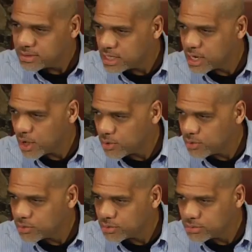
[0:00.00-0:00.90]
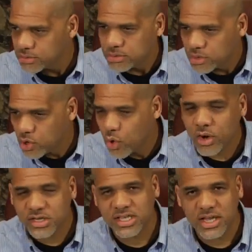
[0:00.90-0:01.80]

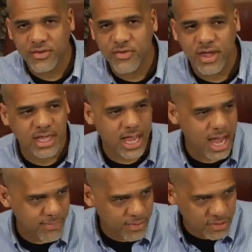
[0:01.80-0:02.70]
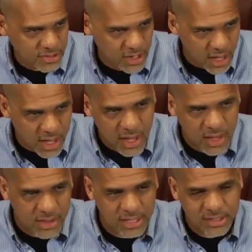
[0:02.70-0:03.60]
chorusing effect that happens
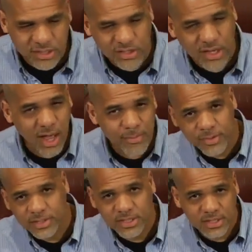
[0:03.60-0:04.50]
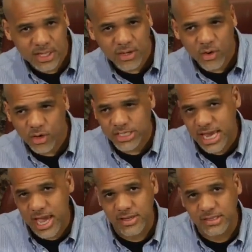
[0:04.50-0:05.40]
that's just up a cent or
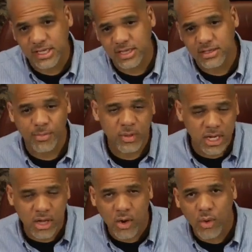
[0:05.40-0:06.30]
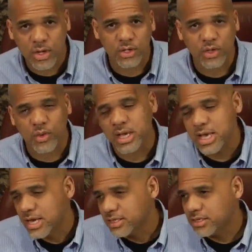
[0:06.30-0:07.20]
down a cent depending on what you're doing.
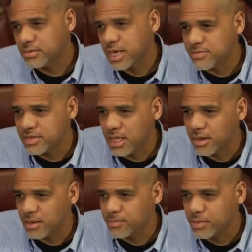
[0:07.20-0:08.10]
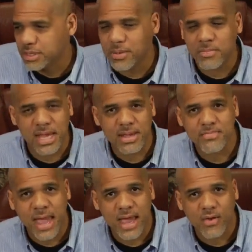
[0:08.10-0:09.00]
Sometimes I'll put the
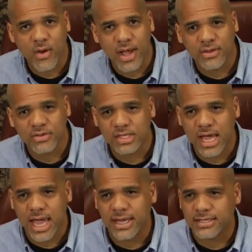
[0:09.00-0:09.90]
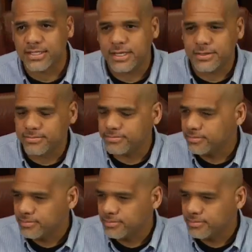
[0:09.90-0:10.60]
main backgrounds at, say